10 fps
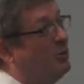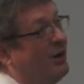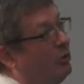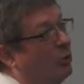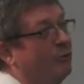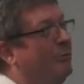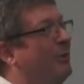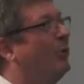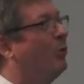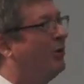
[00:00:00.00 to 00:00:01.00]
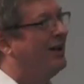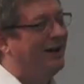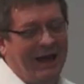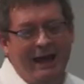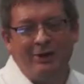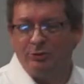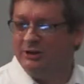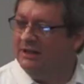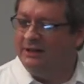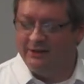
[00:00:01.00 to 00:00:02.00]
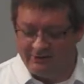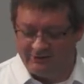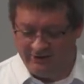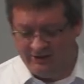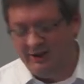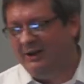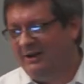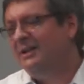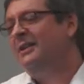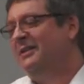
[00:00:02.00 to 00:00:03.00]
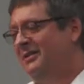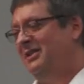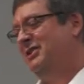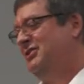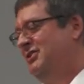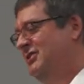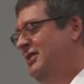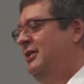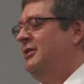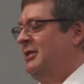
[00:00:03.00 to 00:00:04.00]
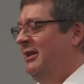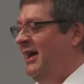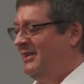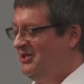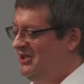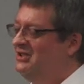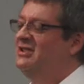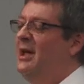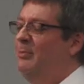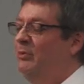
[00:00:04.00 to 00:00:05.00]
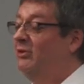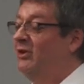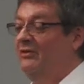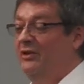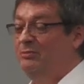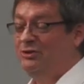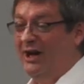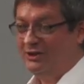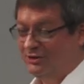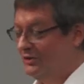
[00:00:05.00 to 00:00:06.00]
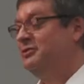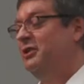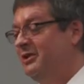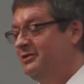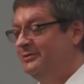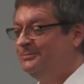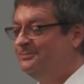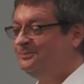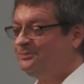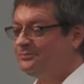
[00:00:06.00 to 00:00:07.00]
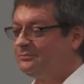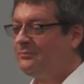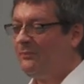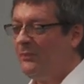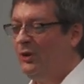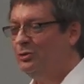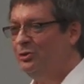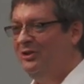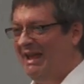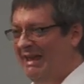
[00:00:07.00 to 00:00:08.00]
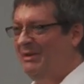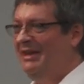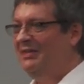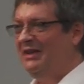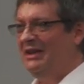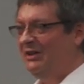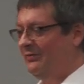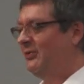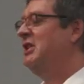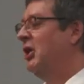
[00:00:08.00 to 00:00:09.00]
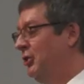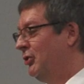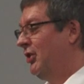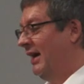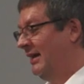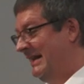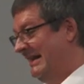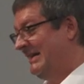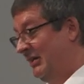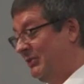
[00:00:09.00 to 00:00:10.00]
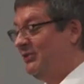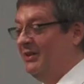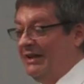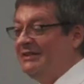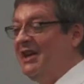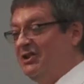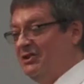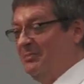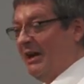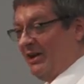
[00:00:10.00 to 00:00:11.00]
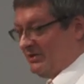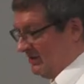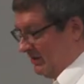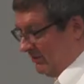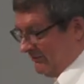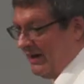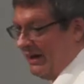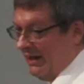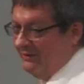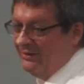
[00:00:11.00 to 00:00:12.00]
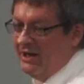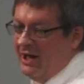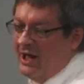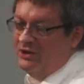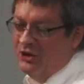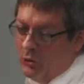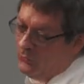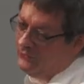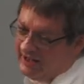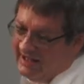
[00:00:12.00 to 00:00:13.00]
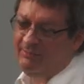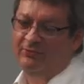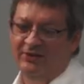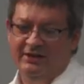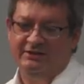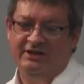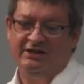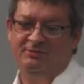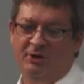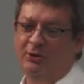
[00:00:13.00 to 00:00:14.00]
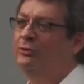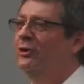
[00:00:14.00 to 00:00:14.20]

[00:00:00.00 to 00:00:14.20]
nobody will remember what that actually is. This is a classic example of an abstraction distraction because you're naming things for the underlying details. And that's actually my lesson number five. Don't name things that expose